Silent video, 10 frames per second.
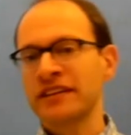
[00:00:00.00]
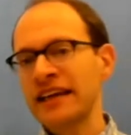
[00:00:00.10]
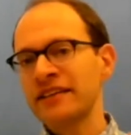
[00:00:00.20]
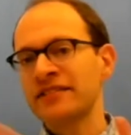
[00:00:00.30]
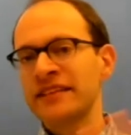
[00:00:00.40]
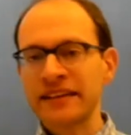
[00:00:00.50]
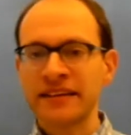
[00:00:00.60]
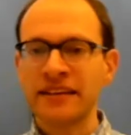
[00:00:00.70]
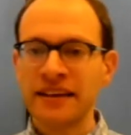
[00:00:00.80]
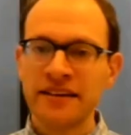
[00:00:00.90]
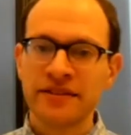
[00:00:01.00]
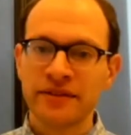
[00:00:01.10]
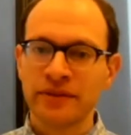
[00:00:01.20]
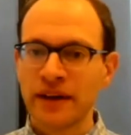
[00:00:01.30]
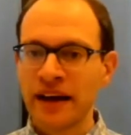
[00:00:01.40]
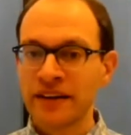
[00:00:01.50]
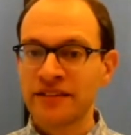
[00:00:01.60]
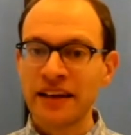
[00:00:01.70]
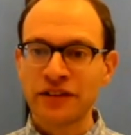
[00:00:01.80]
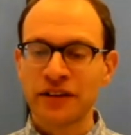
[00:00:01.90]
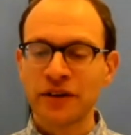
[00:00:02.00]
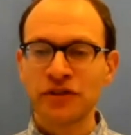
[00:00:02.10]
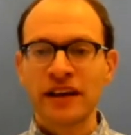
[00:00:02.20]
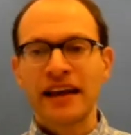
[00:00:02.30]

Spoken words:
They stick to these sensors